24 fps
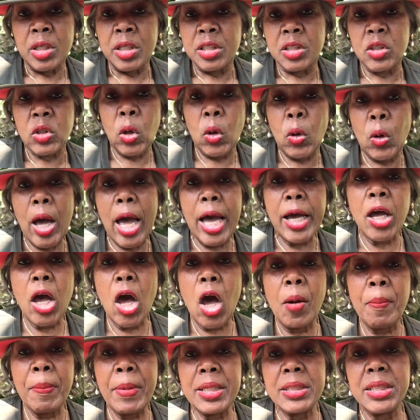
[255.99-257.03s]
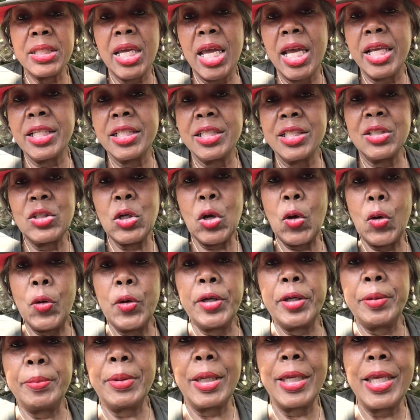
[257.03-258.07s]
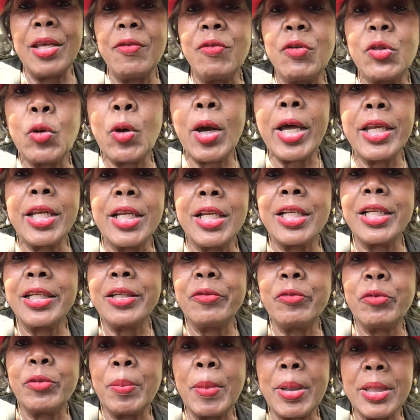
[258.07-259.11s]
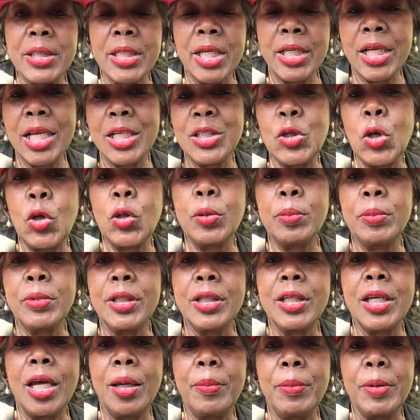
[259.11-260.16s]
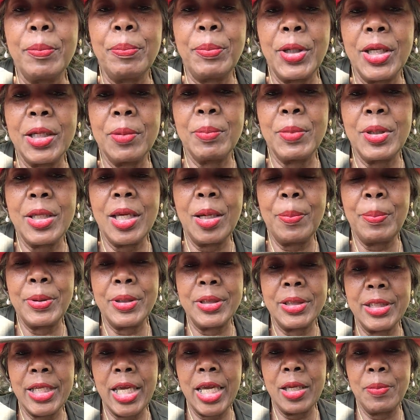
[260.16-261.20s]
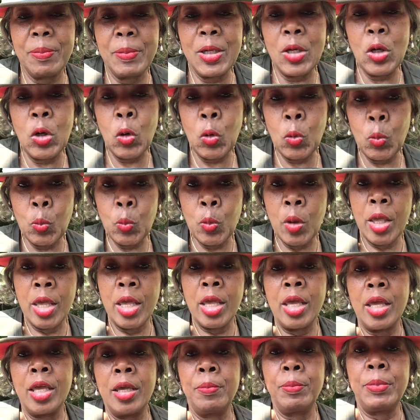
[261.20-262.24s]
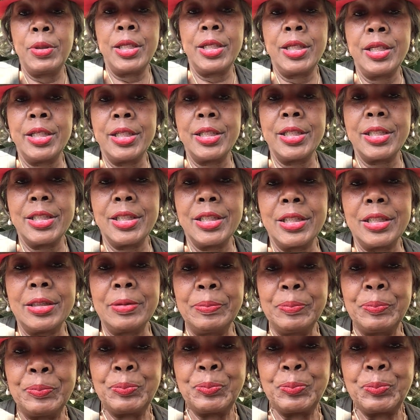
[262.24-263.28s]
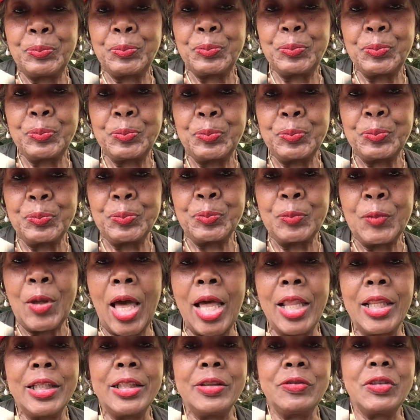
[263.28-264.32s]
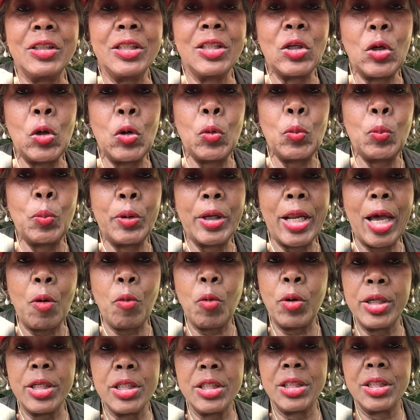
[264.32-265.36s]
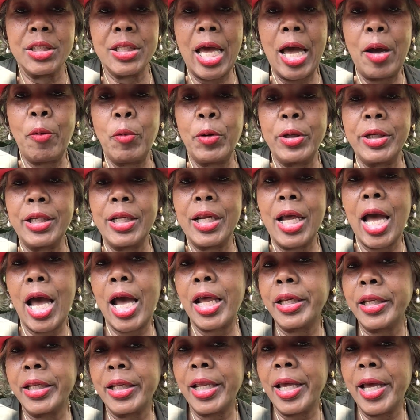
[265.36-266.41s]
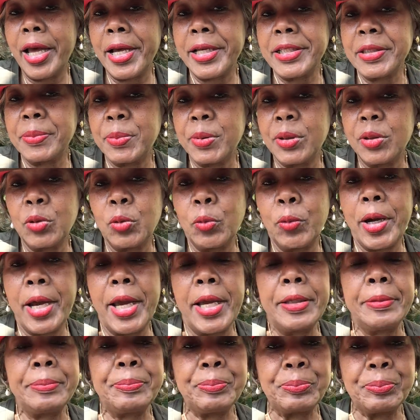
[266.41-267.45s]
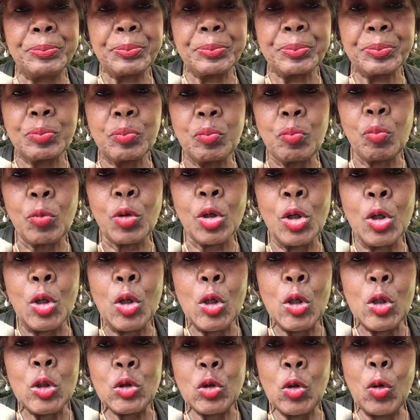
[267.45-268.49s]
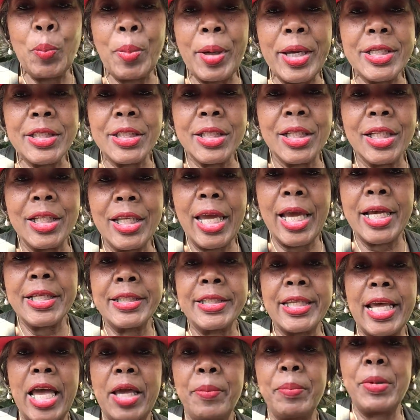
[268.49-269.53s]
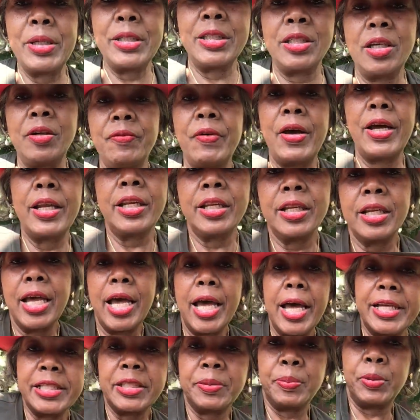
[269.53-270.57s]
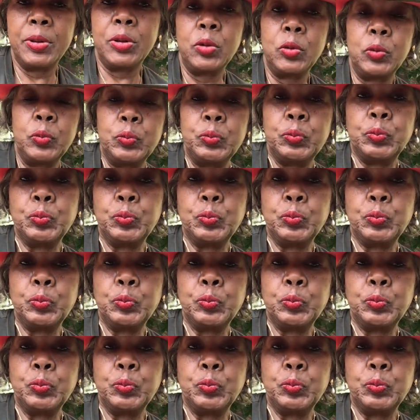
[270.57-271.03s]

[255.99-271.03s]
So I called my dad and told him, even though I didn't live with my dad, I told him to come and pick me up and take me home, because I lived alone, but I wanted out of the hospital, right? So basically, I signed myself out of the hospital.